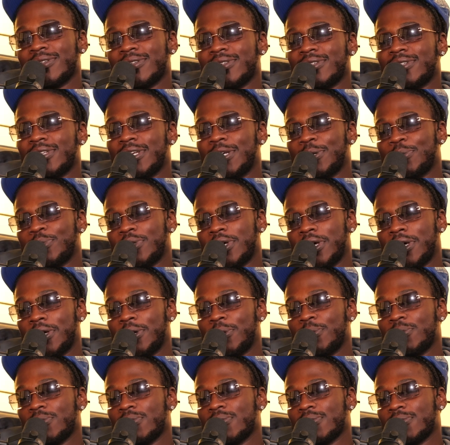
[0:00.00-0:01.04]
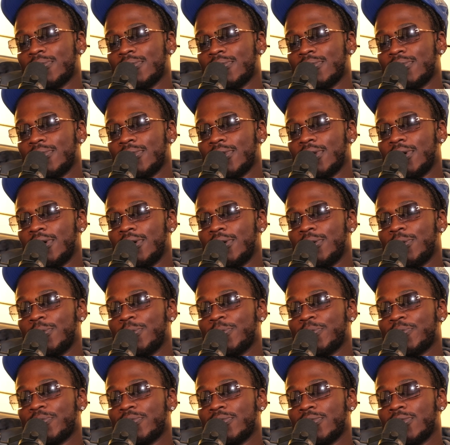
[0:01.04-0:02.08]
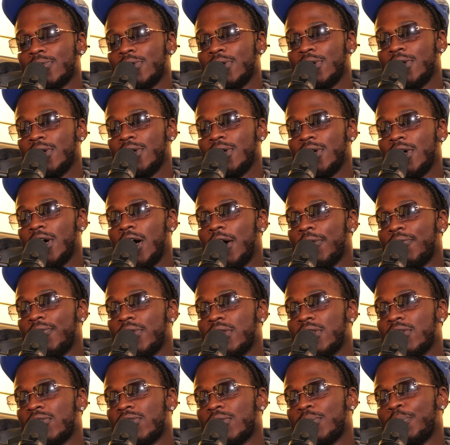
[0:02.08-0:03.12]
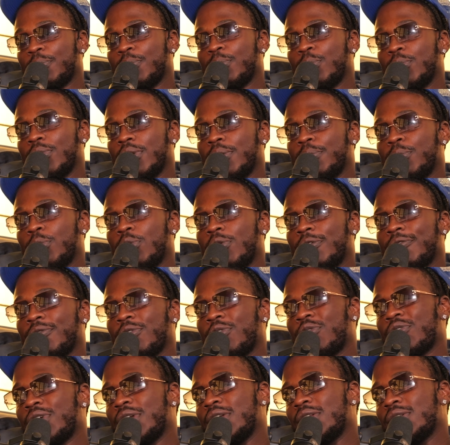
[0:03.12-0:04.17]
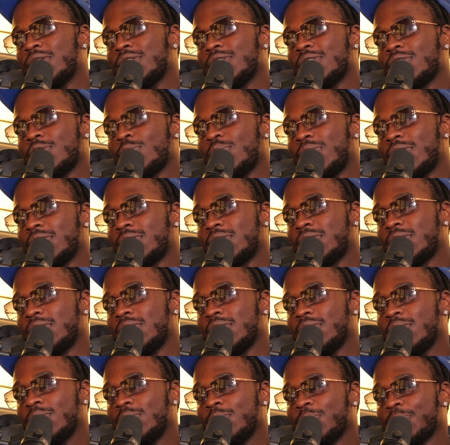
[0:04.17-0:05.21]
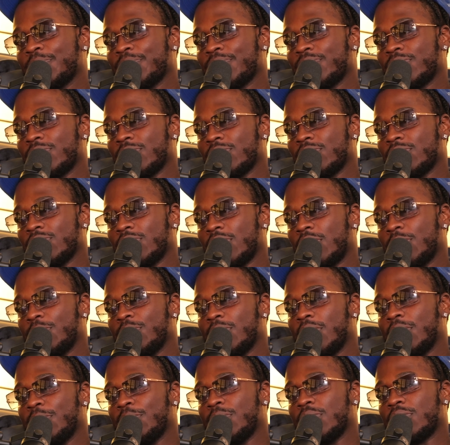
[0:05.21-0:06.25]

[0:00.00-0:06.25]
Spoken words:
at the same time, um, I think there's a bit more of a grittiness to our city, though. Do you know what I mean?